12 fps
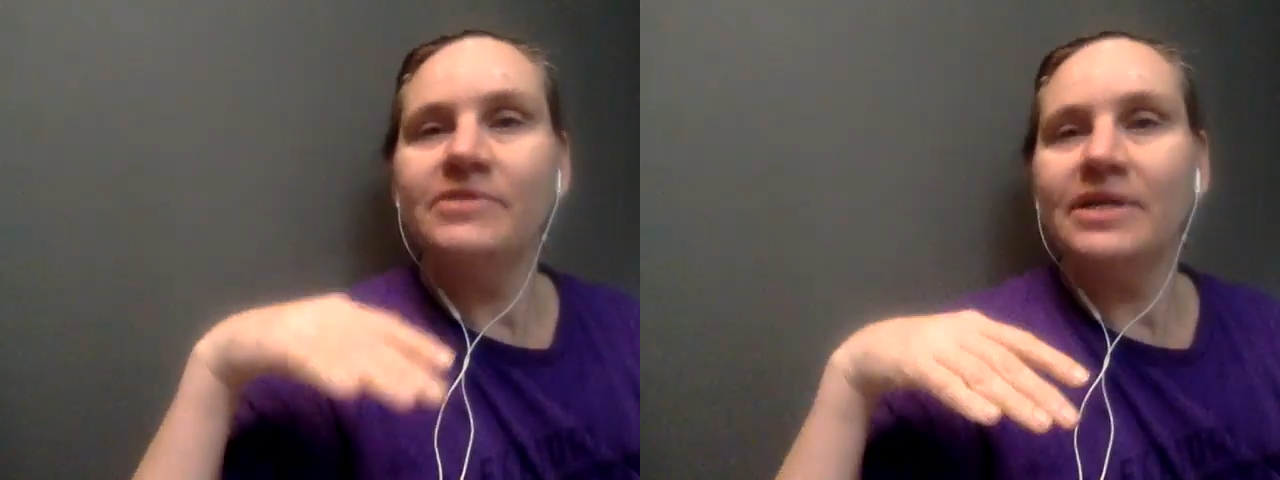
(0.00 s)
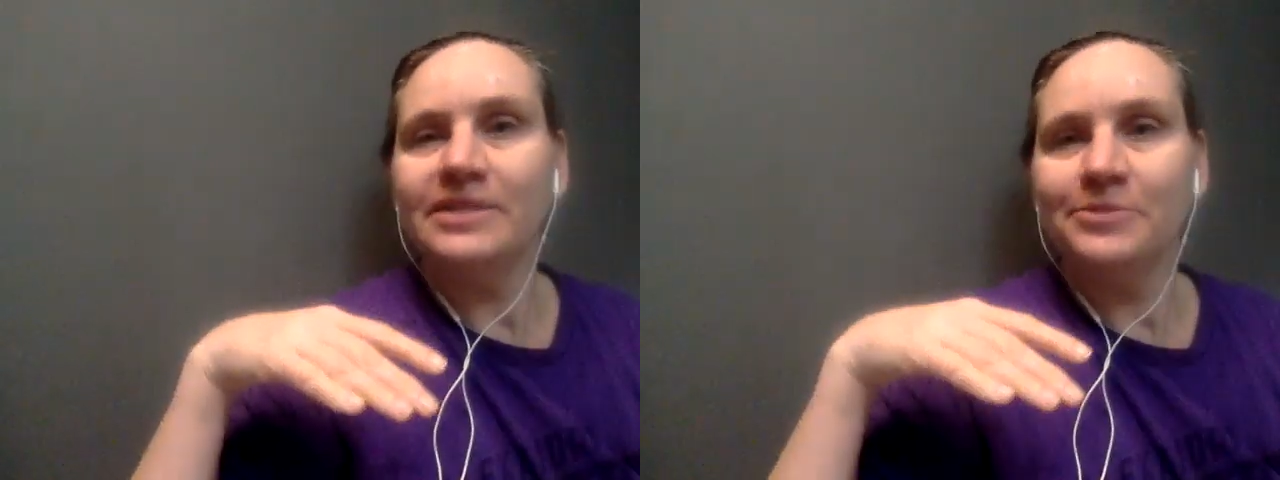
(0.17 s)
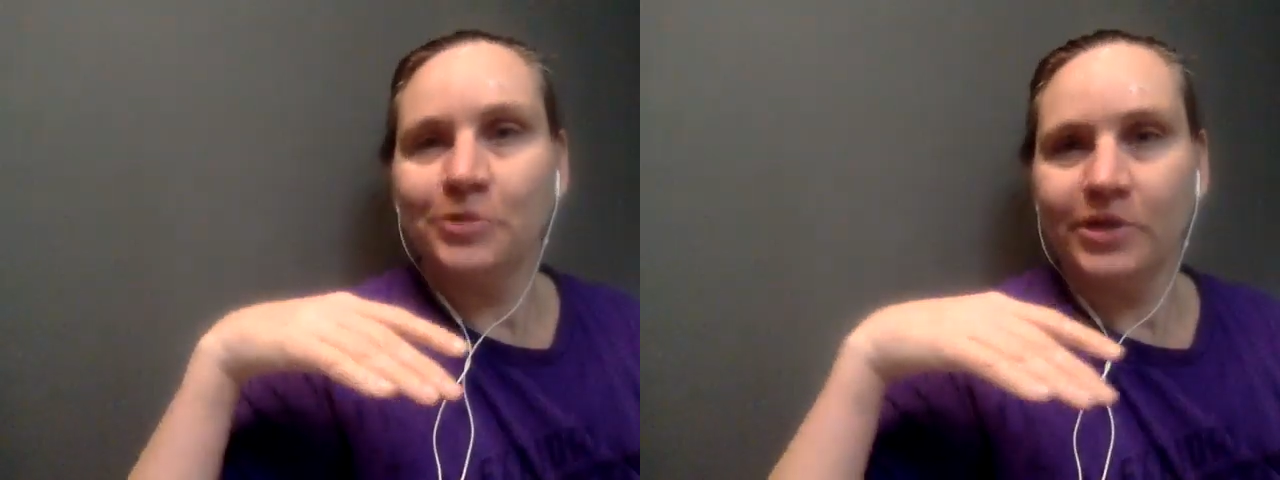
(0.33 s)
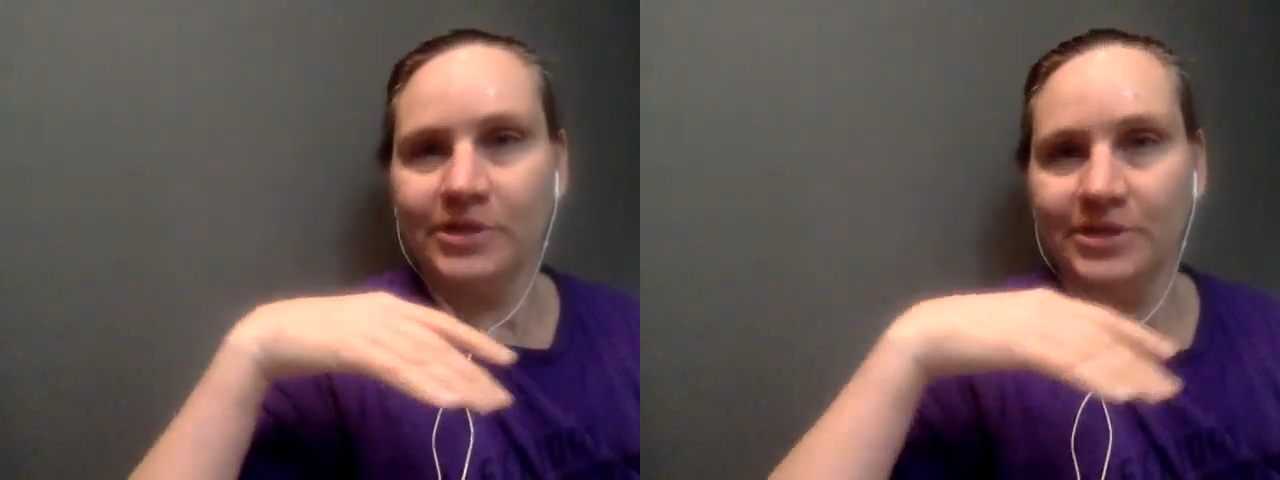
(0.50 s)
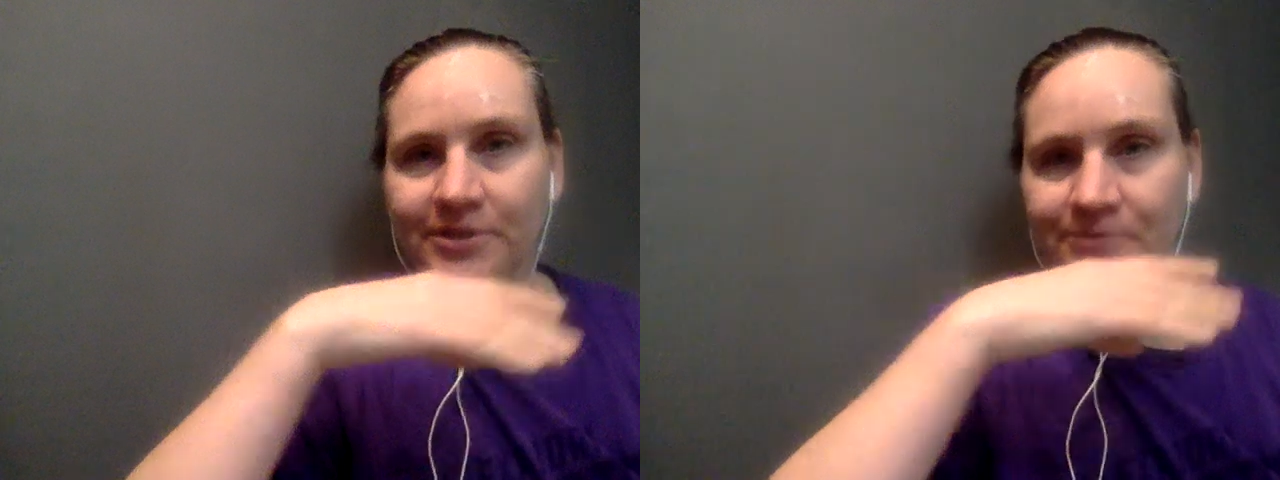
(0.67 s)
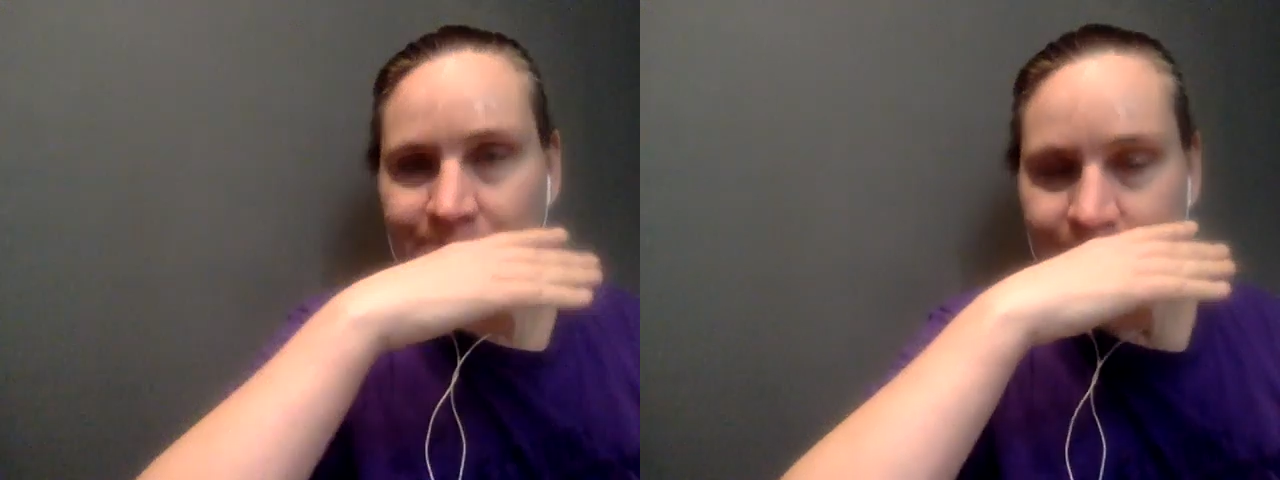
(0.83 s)
that's important to
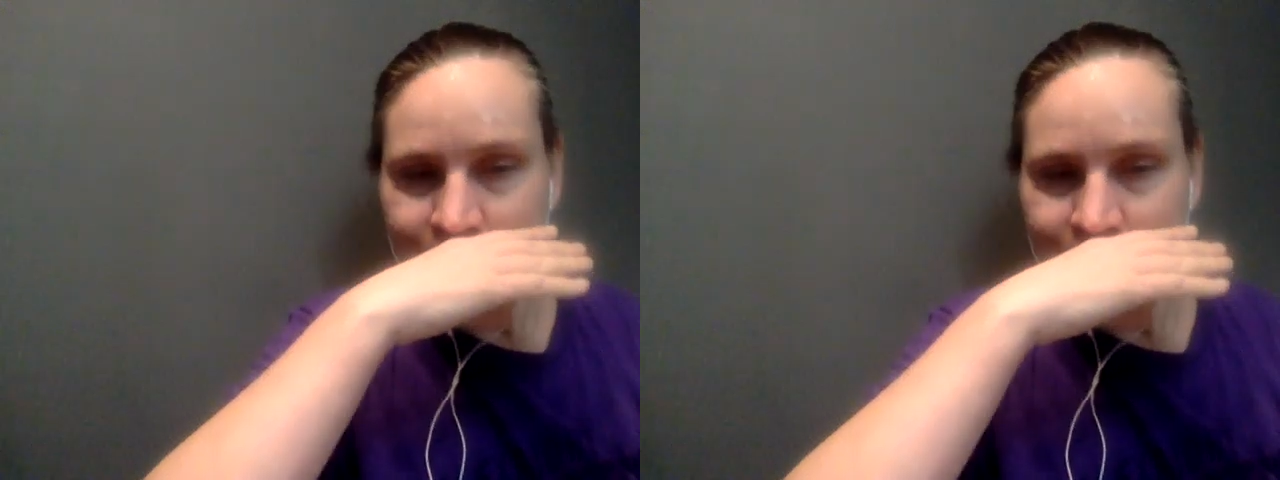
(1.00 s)
you.